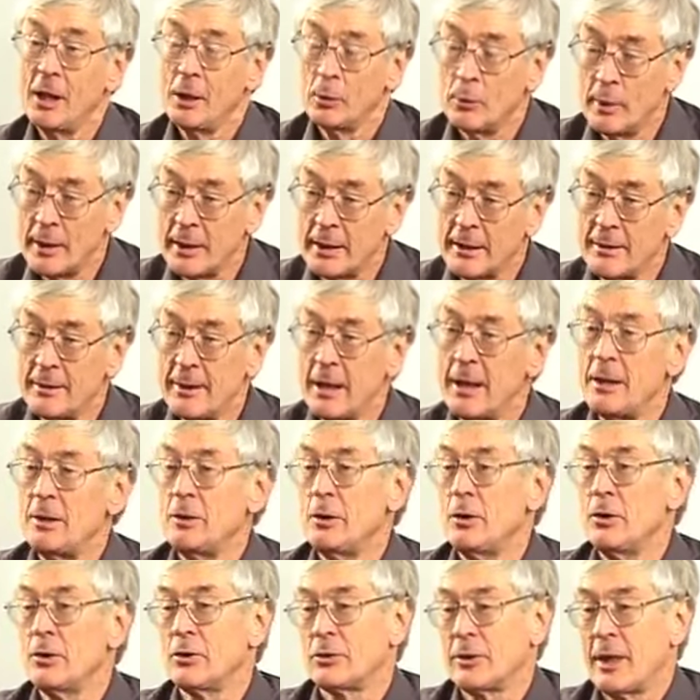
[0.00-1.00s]
We can then
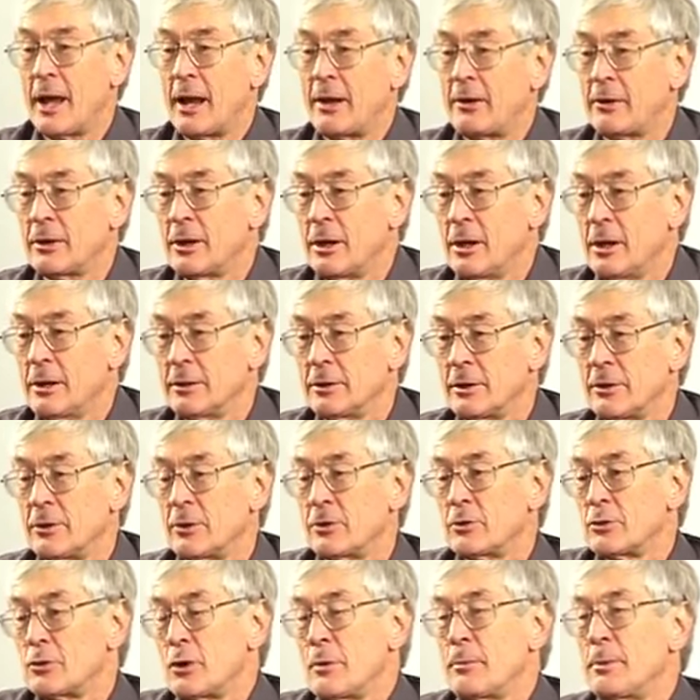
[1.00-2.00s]
use that to
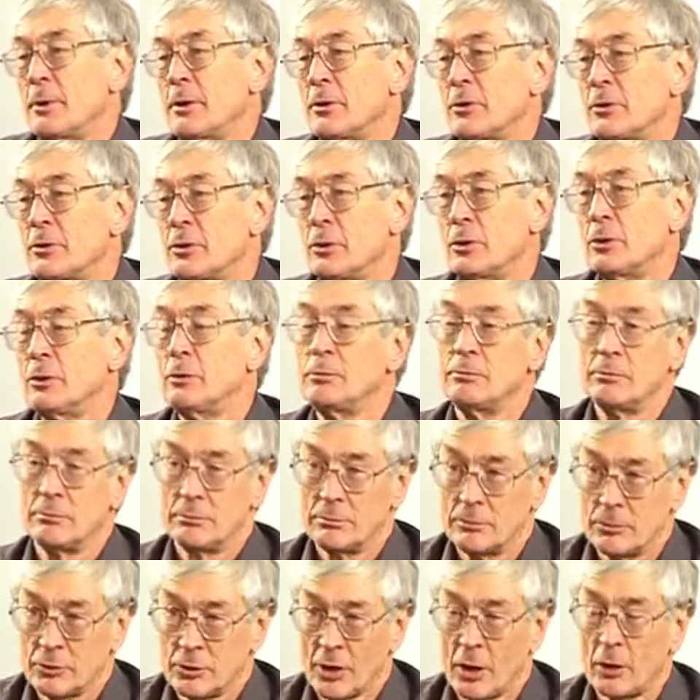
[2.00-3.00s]
distribute to
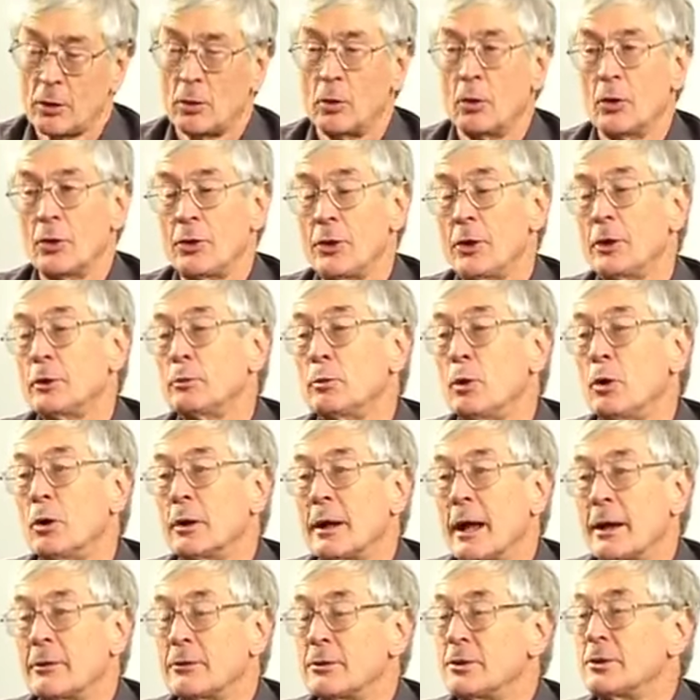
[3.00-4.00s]
so called third world
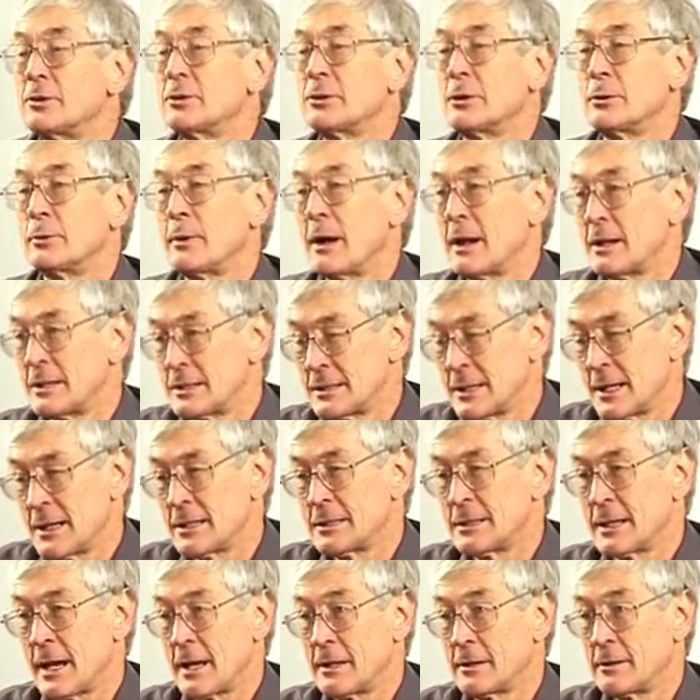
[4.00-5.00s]
countries to raise their
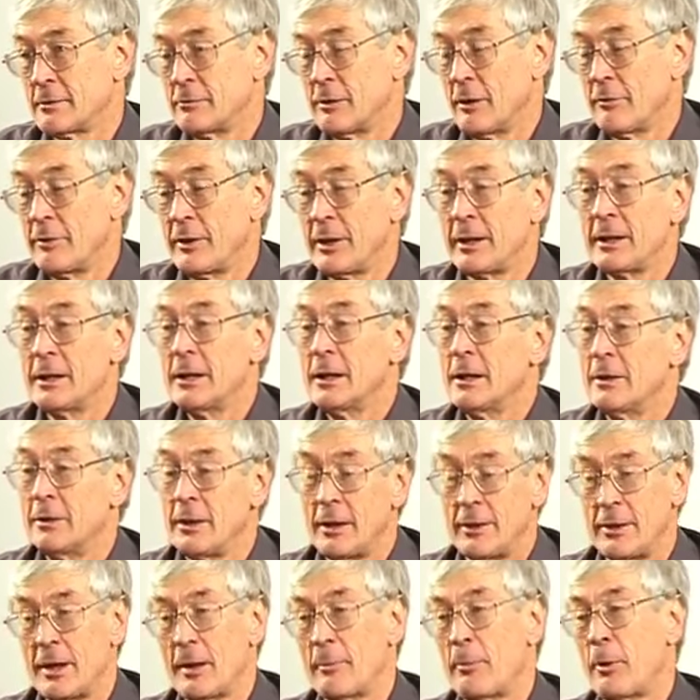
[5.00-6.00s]
standard of living,
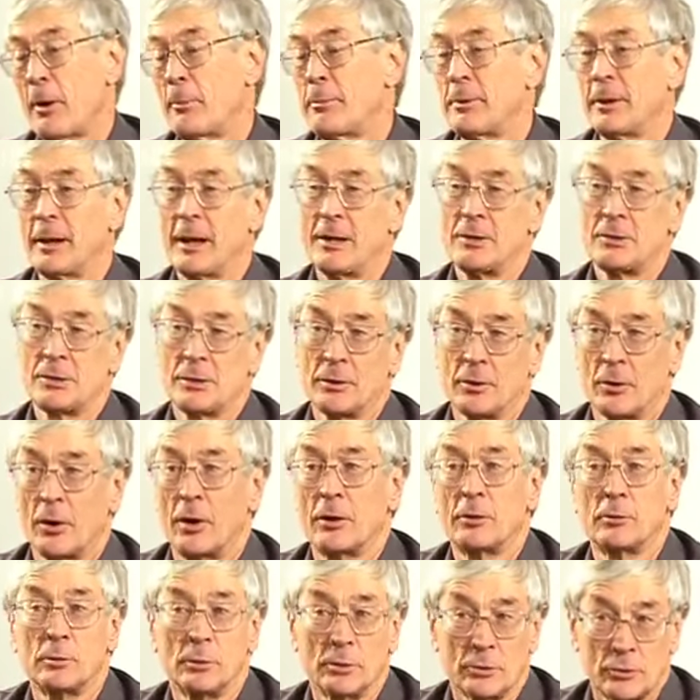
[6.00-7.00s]
then their population
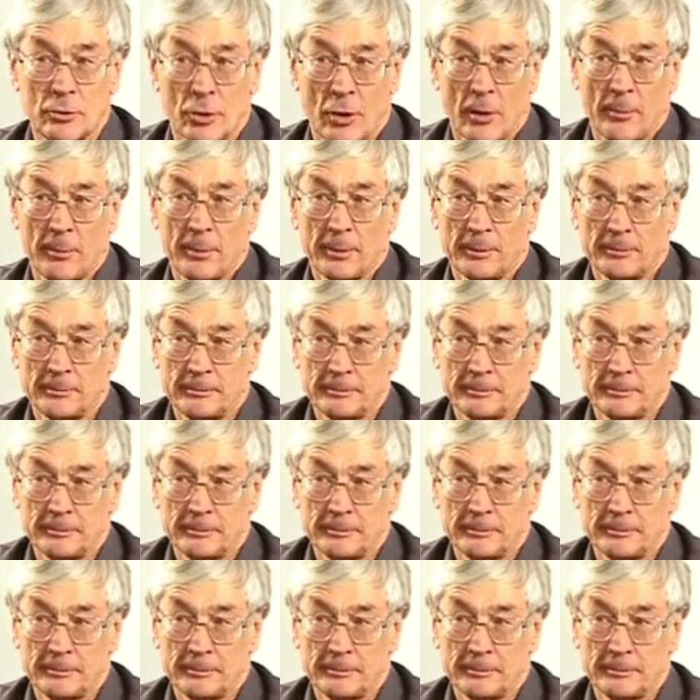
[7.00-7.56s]
growth will drop.